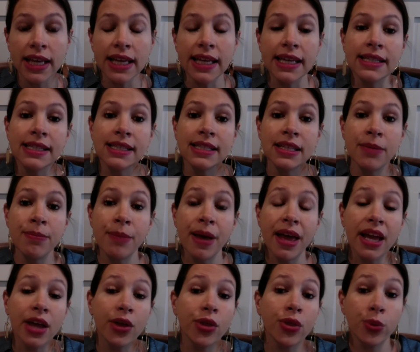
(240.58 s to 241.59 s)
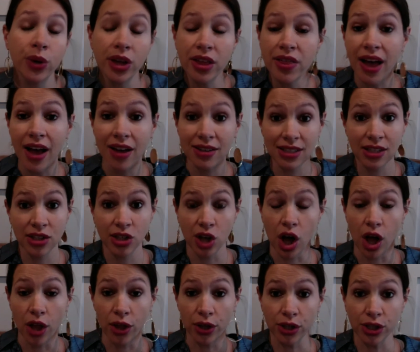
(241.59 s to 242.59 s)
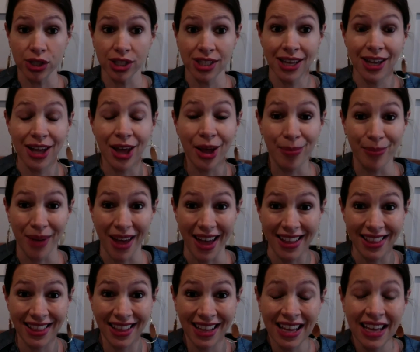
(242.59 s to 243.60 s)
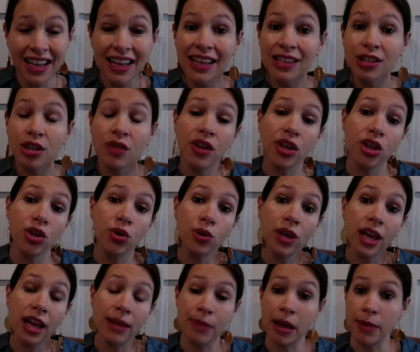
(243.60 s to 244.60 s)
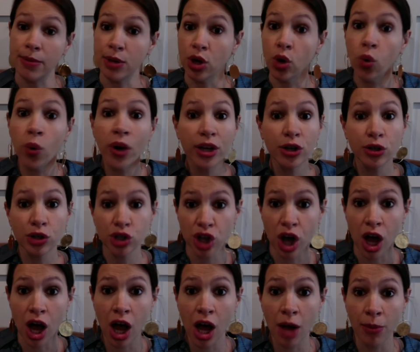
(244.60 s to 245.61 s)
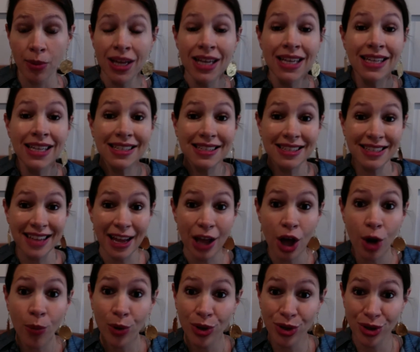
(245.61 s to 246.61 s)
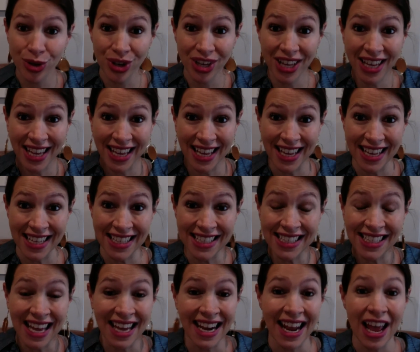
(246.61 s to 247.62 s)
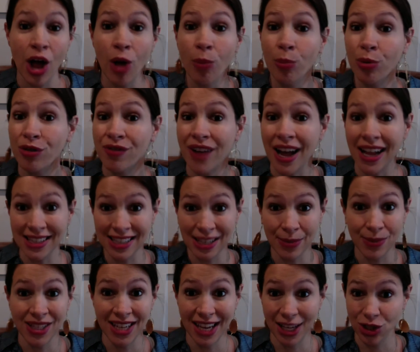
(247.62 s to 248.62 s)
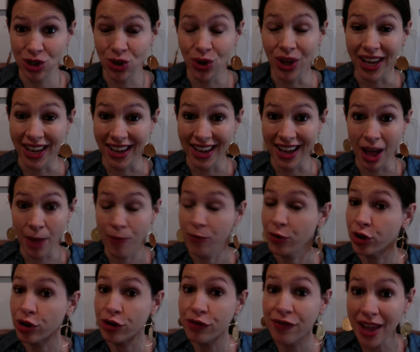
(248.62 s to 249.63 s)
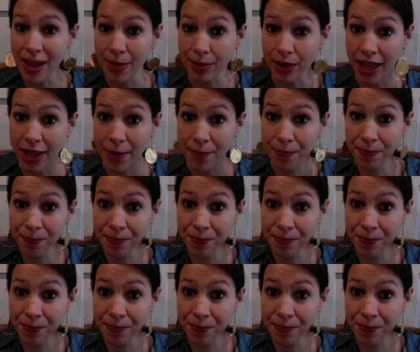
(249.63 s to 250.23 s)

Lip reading: is to make $3,000 a month so that you can maybe quit your job, stay home with your kids, and help provide substantial income for your family.